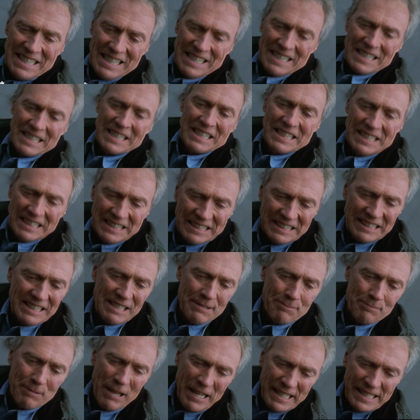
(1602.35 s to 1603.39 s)
There, you
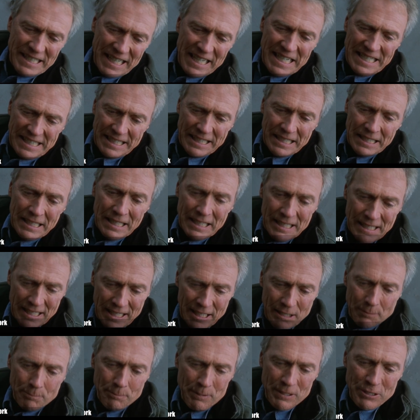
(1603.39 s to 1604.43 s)
keep that tight.
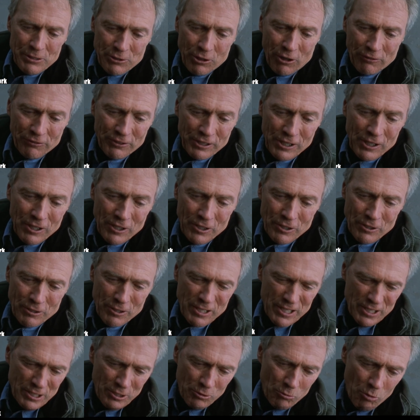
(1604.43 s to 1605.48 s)
i will pinch off the artery.
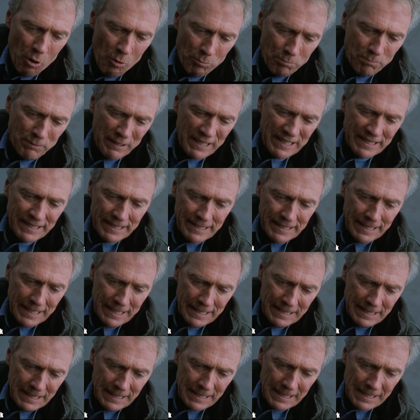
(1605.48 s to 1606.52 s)
You won't bleed to
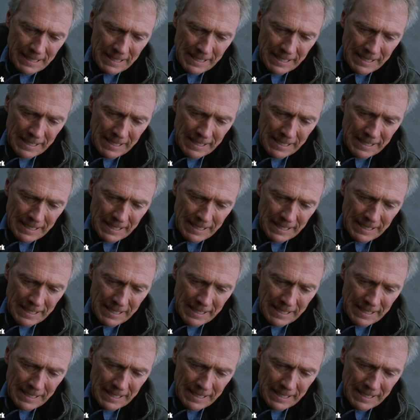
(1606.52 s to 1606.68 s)
death